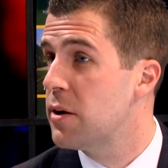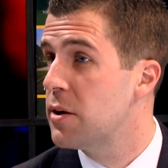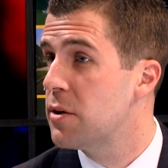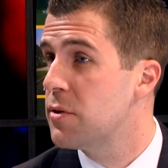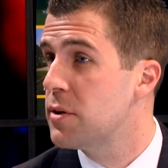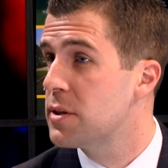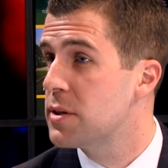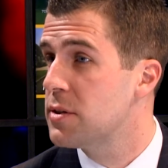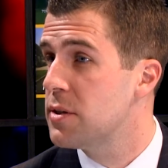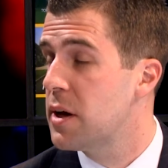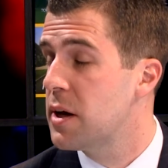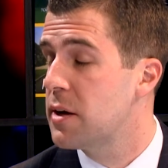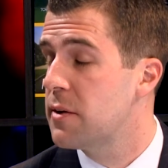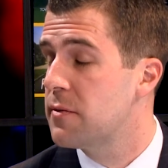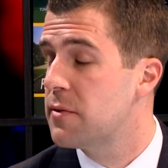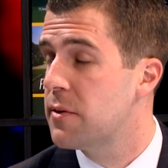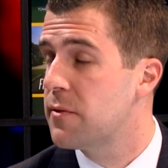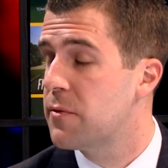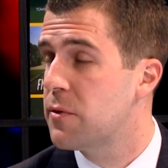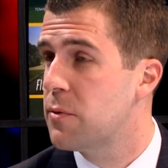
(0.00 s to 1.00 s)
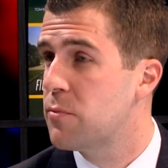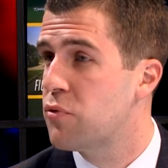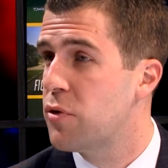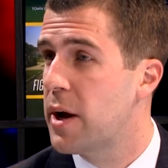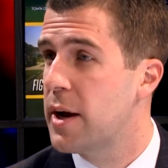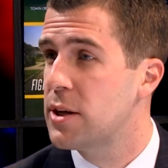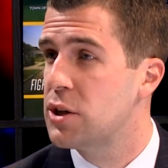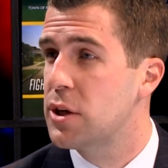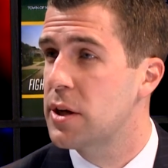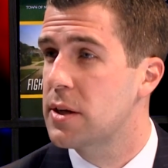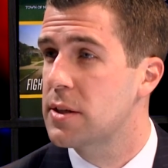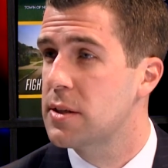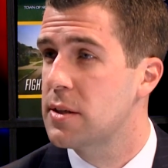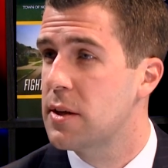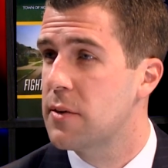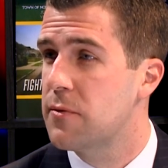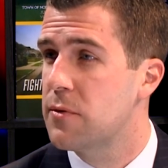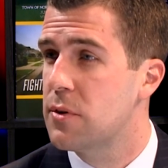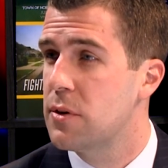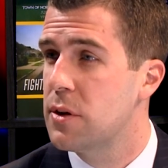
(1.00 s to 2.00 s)
I know there's a lot of different projects and
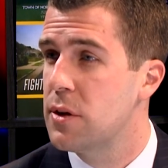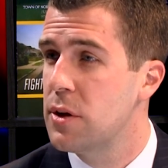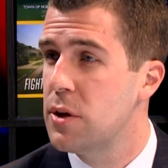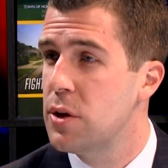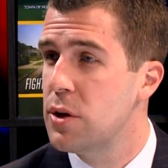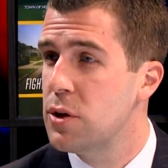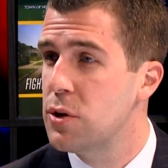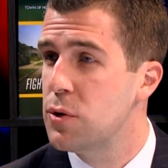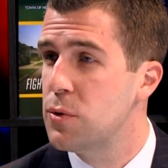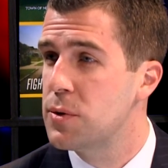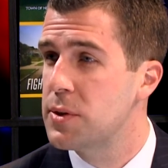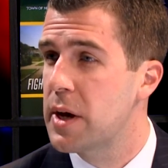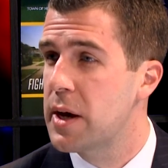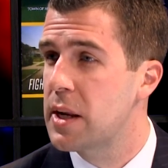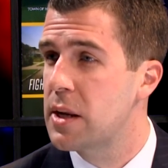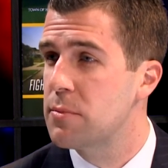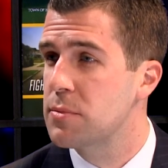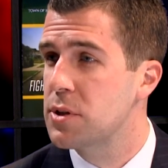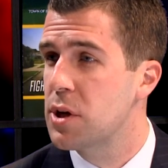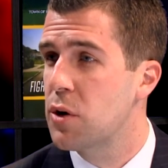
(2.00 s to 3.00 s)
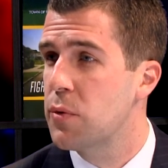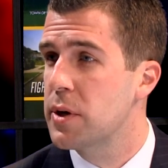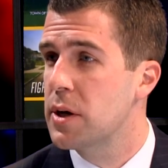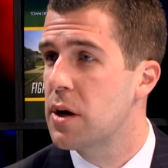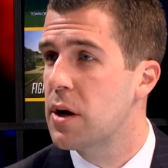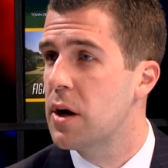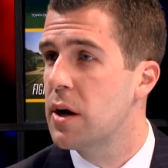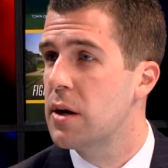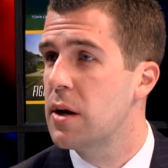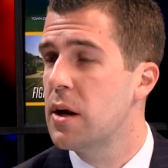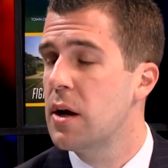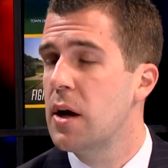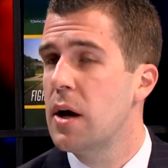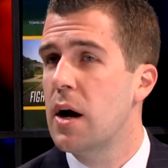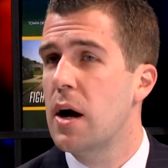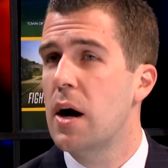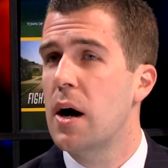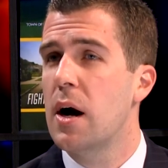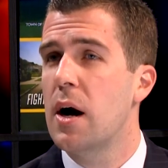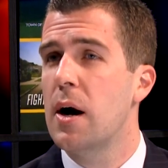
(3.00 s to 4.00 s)
different news items going on.
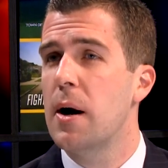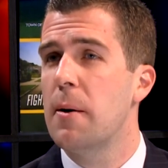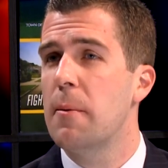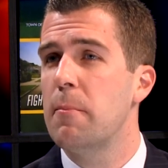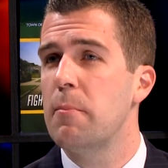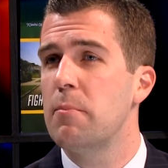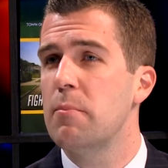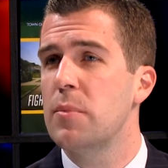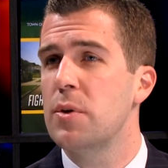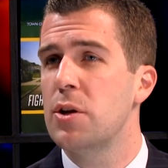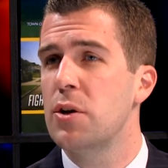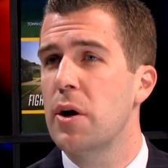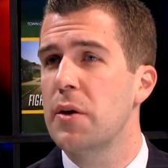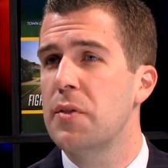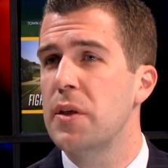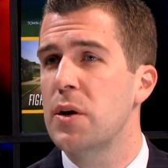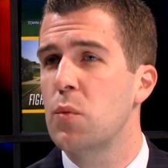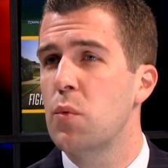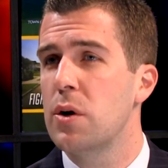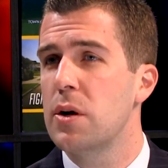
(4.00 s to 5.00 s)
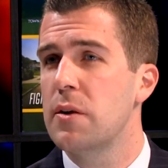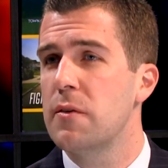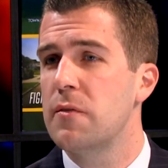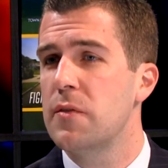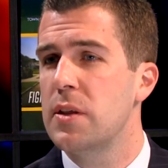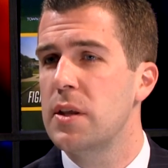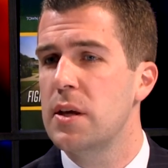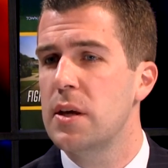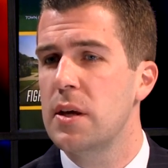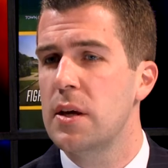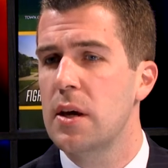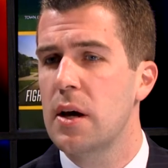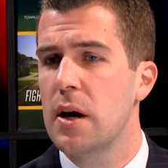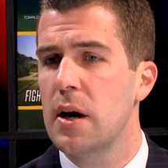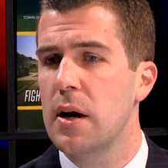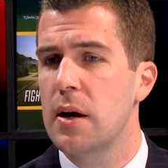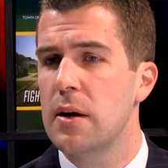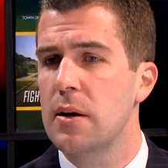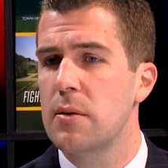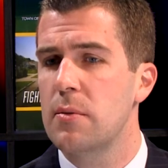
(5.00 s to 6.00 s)
Um, you know, I think one of the
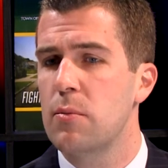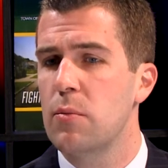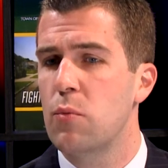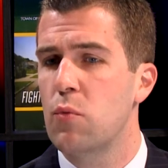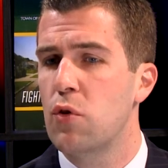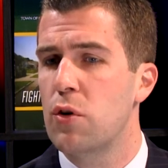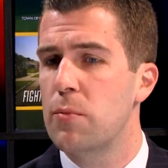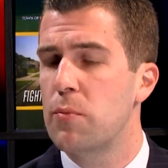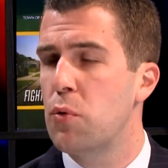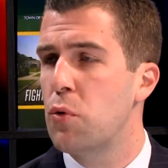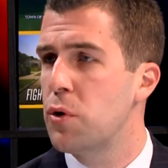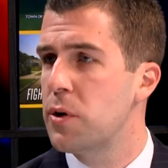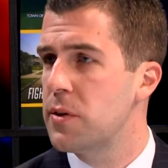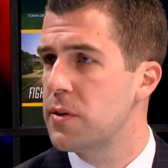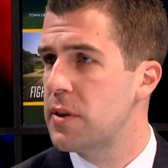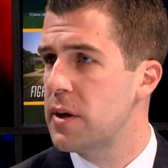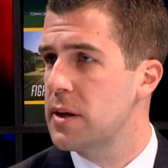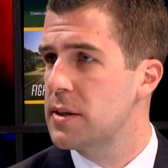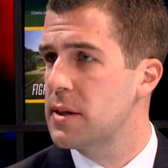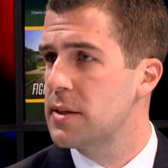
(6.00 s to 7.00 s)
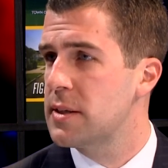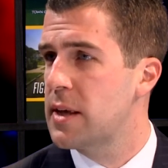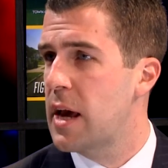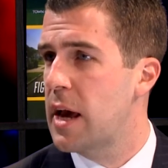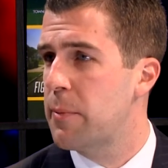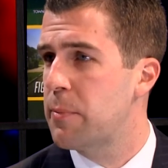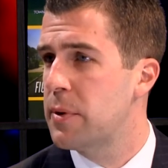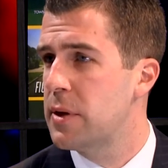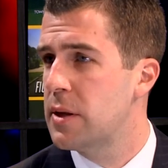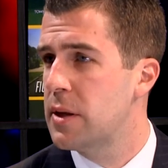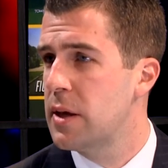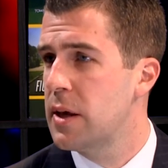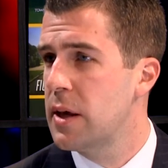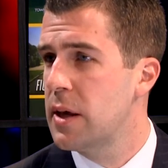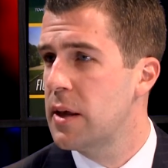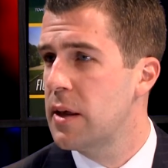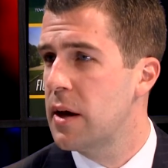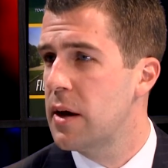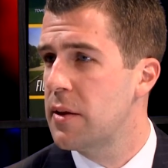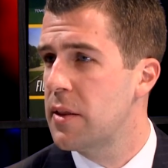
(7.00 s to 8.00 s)
uh, more important things that's happened
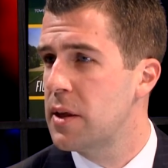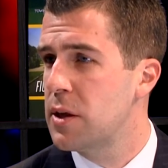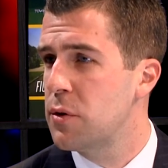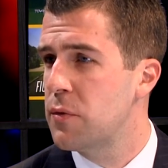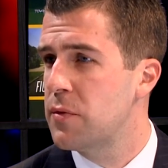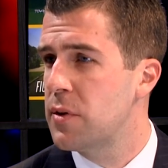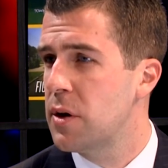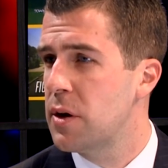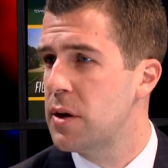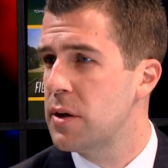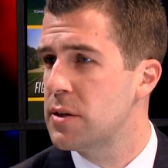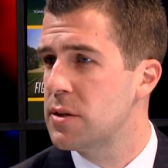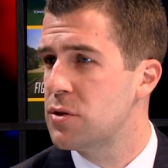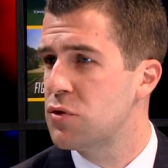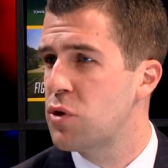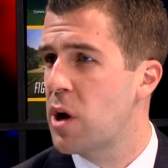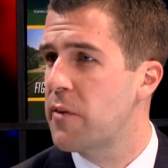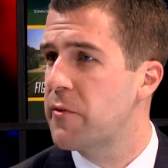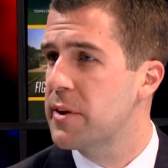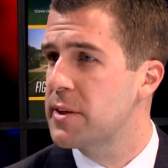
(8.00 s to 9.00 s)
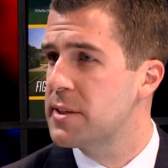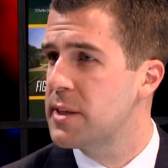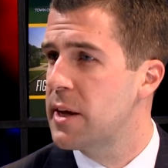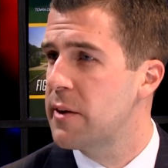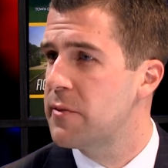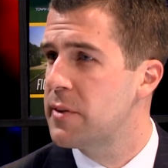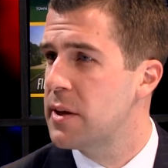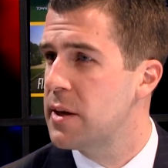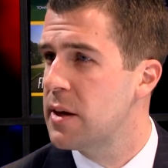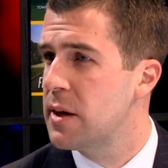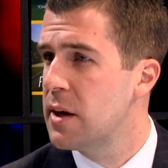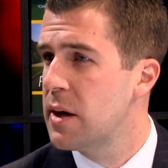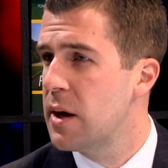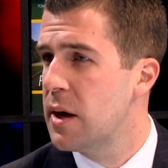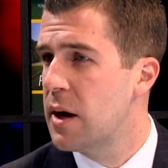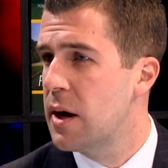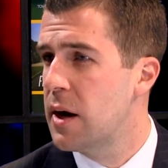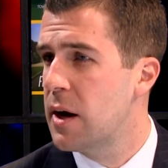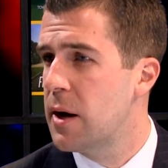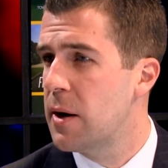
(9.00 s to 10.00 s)
uh, that you've done is traffic safety.
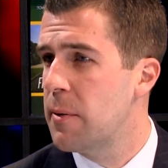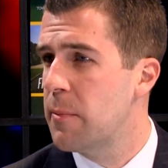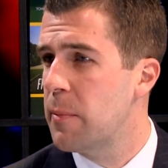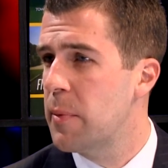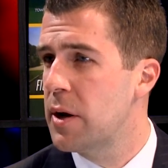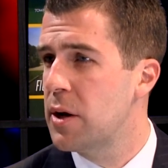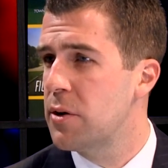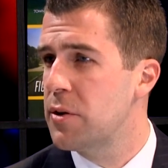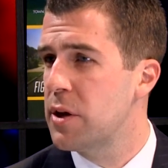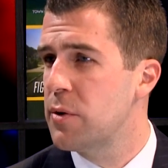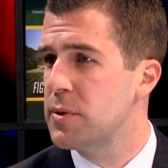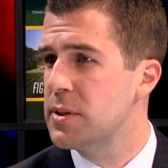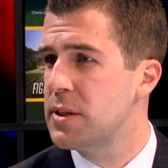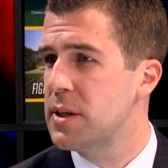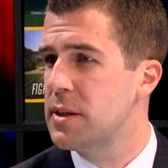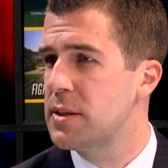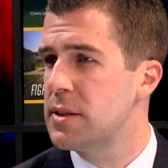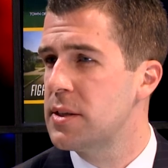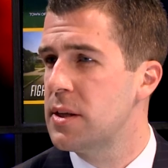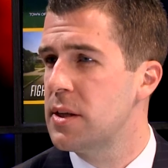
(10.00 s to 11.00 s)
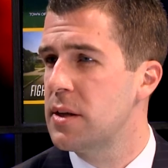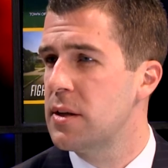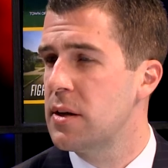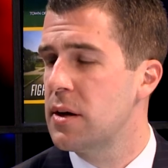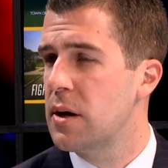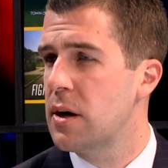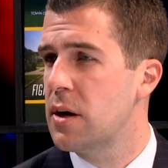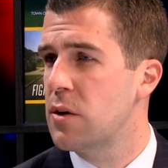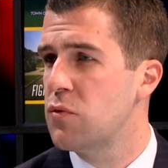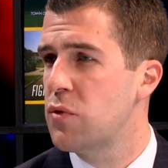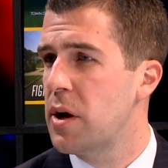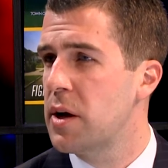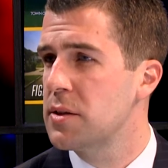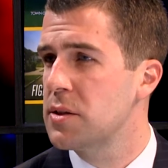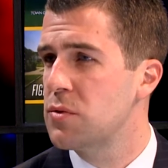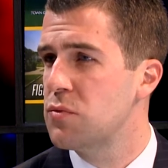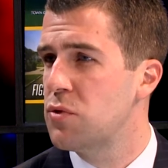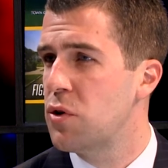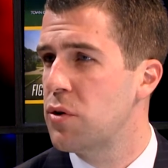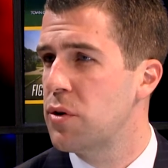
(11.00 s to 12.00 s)
Um, I know there was an incident on
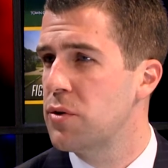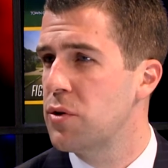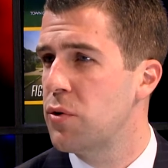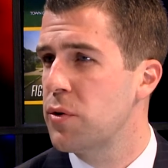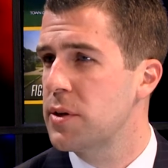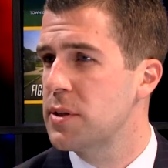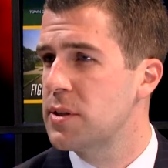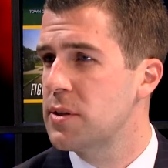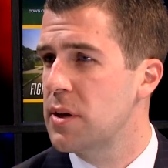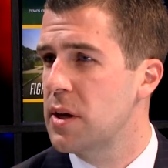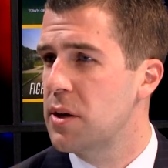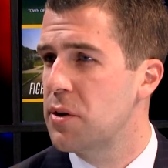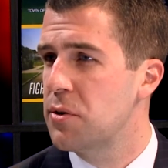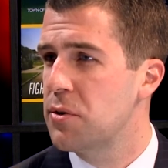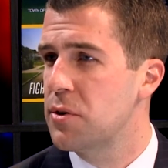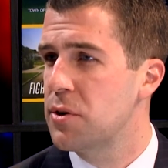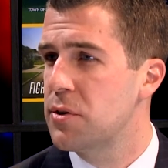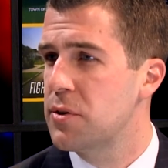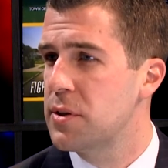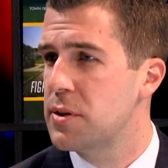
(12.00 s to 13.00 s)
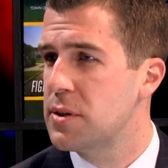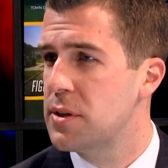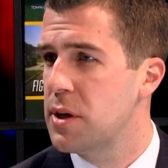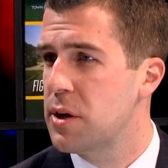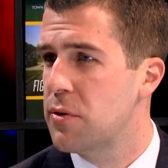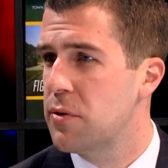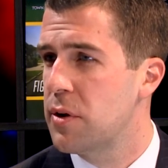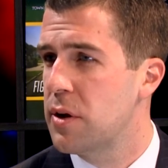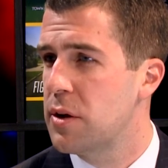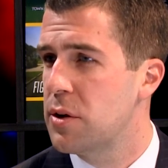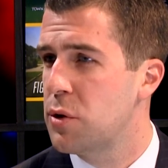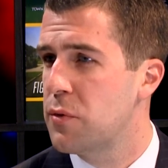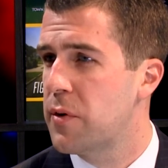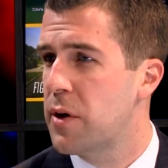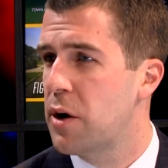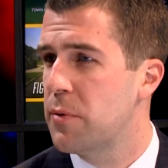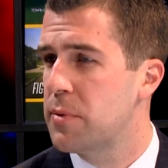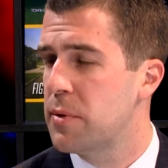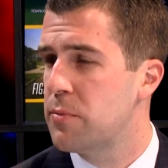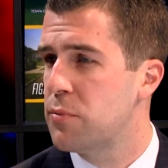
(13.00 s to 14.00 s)
Roslyn Road and Locust Lane earlier this year, and you've
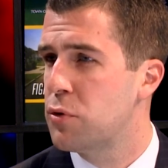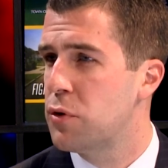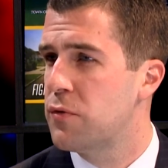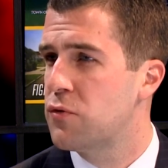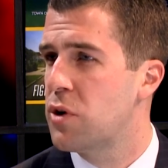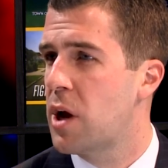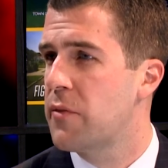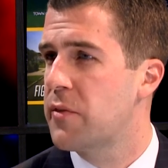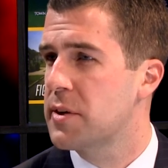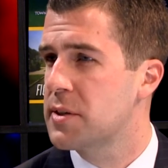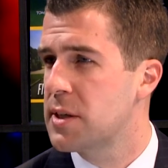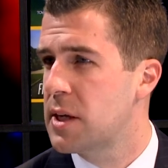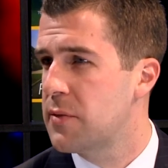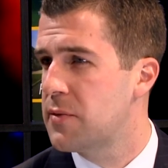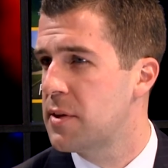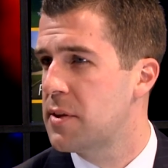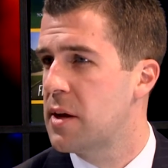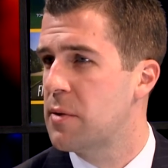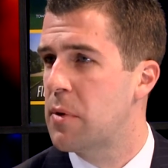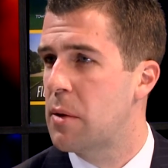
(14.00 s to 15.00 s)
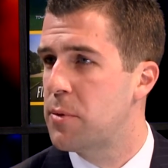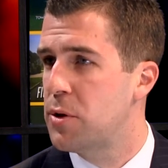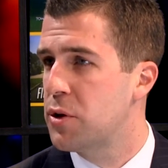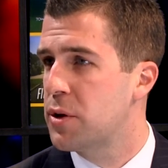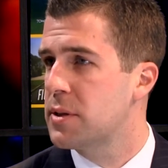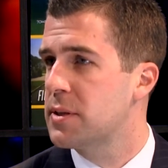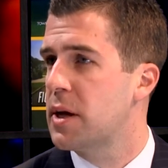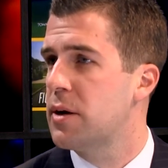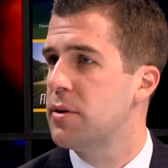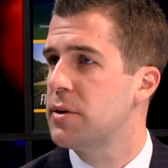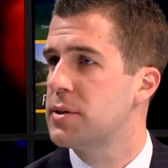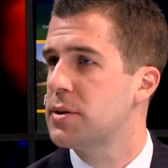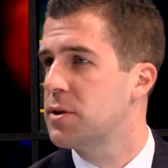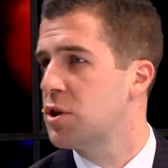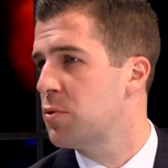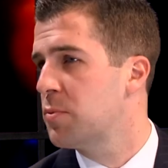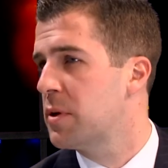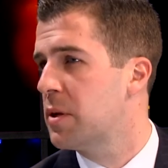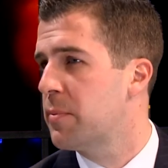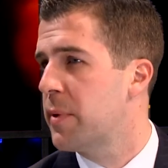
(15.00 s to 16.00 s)
helped improve traffic safety there. Maybe you can tell us a
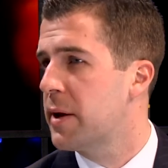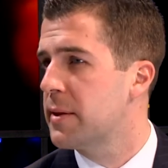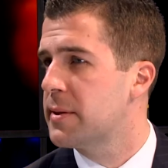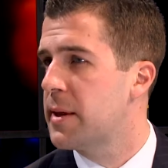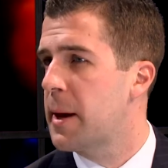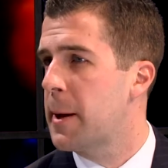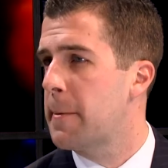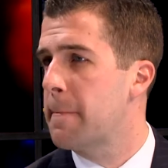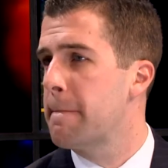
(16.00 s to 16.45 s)
little bit about that.